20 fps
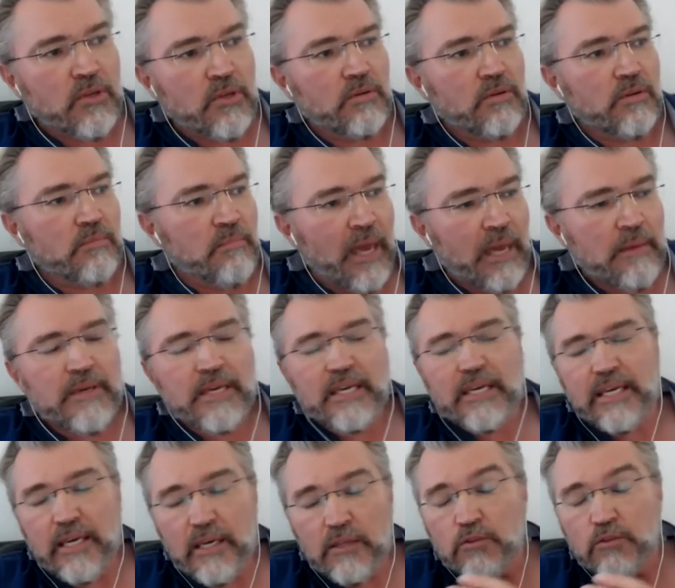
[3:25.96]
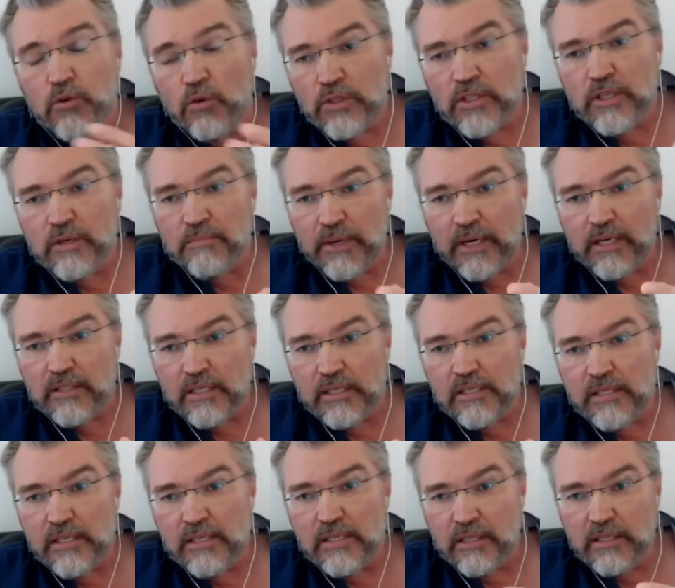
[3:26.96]
maybe he thought about
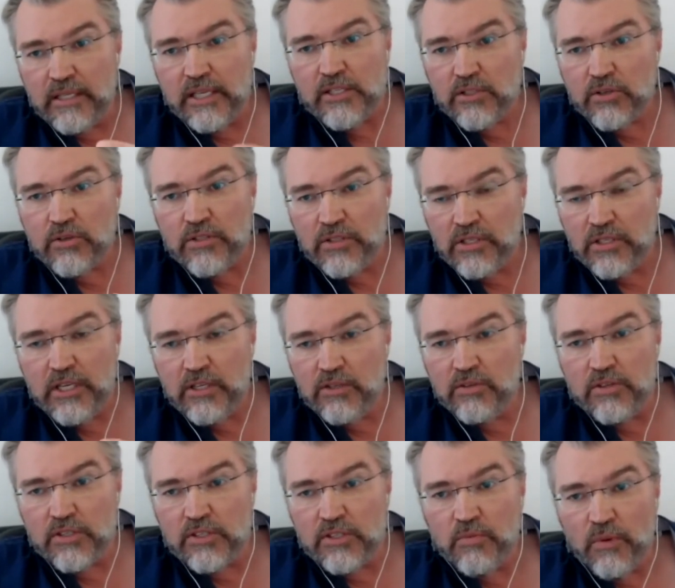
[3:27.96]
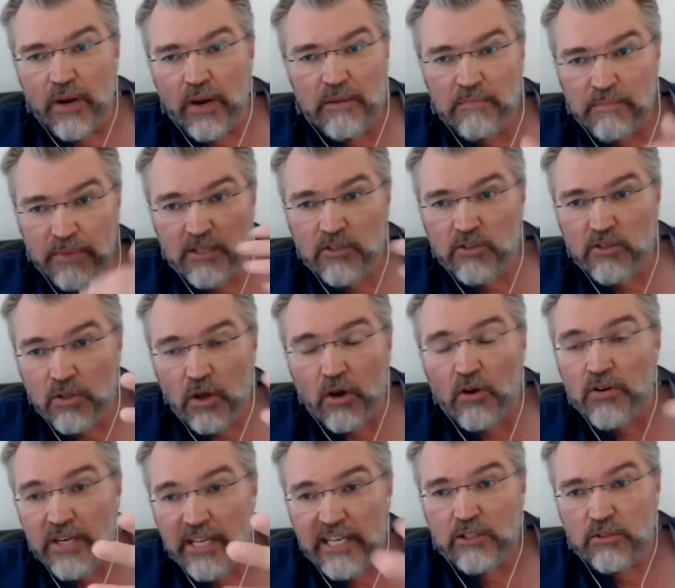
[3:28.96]
this in a discontinuous way, but you
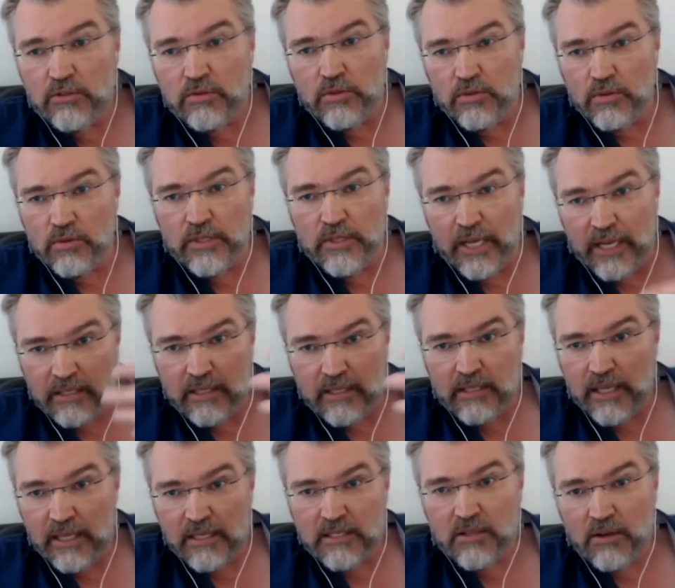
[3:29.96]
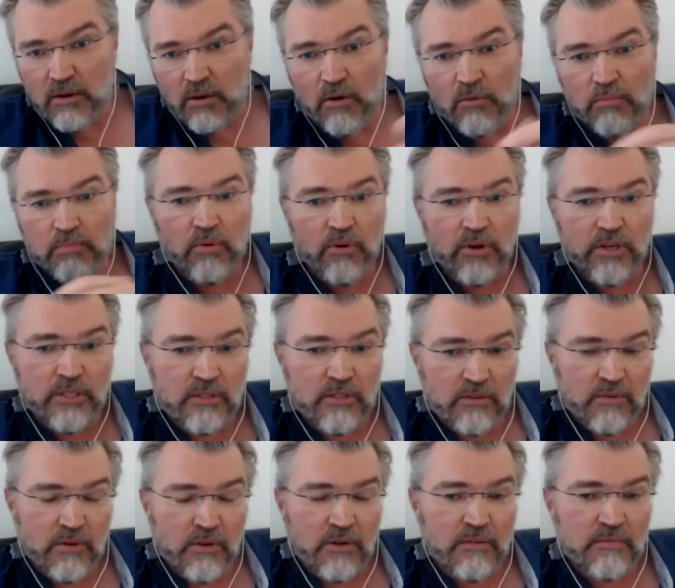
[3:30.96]
don't need to do that. And that's the whole point
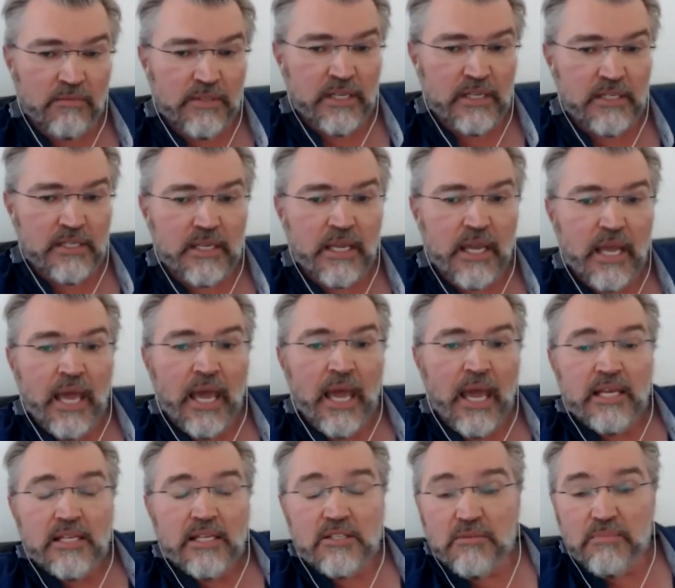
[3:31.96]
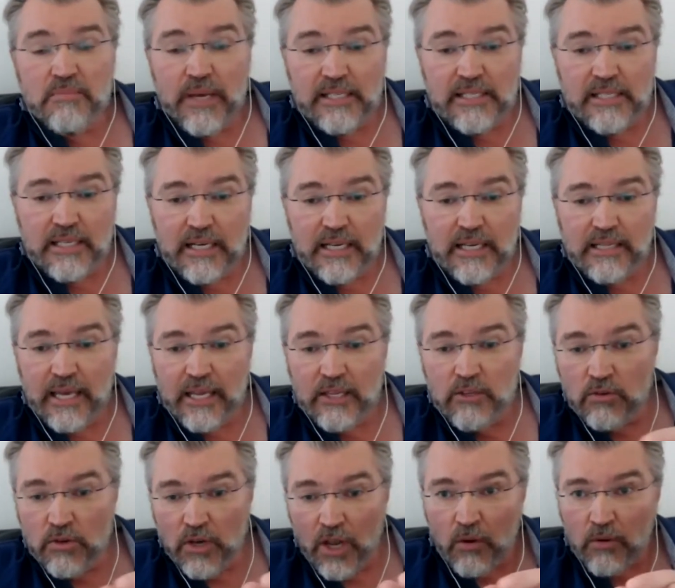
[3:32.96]
of all of this. So basically, then
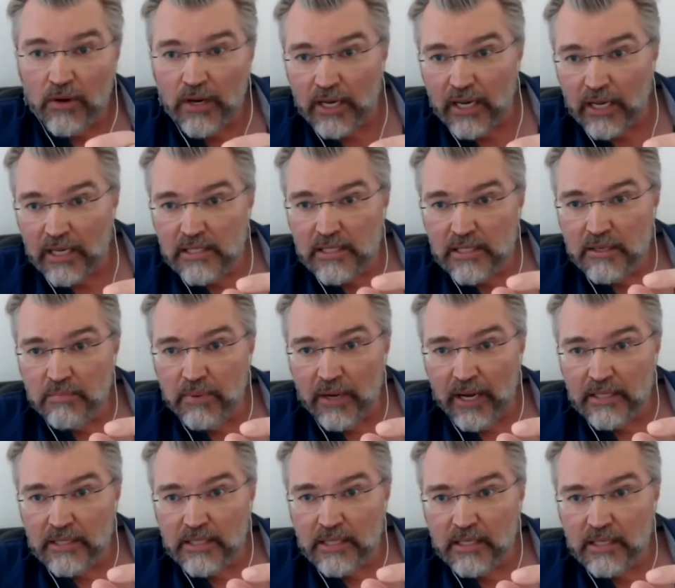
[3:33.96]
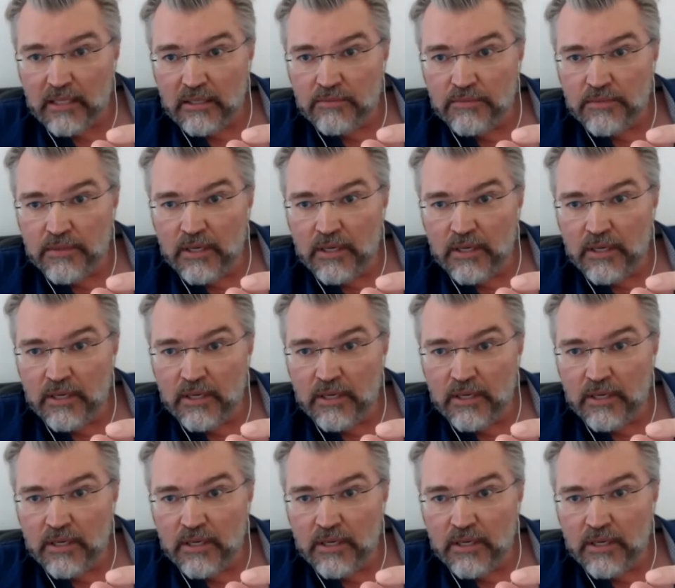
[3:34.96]
you localize the particle,